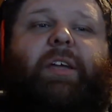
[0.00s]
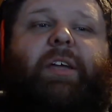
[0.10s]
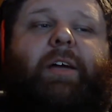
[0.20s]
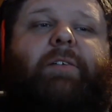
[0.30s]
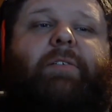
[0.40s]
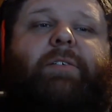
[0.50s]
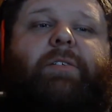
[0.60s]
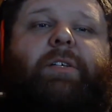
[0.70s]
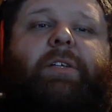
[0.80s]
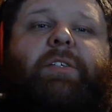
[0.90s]
yeah.
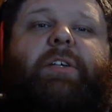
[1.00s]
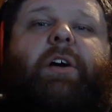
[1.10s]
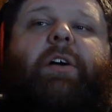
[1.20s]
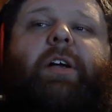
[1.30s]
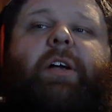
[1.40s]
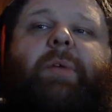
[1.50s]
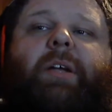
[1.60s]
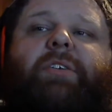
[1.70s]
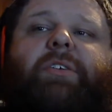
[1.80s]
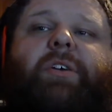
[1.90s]
And sorry
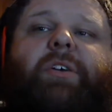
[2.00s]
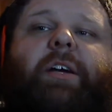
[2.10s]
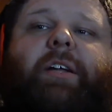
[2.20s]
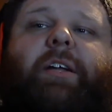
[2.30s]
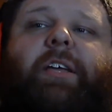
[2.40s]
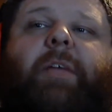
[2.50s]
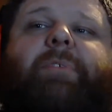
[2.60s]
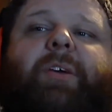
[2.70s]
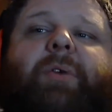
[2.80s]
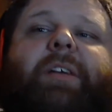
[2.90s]
means that you're not going to keep
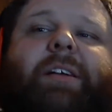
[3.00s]
doing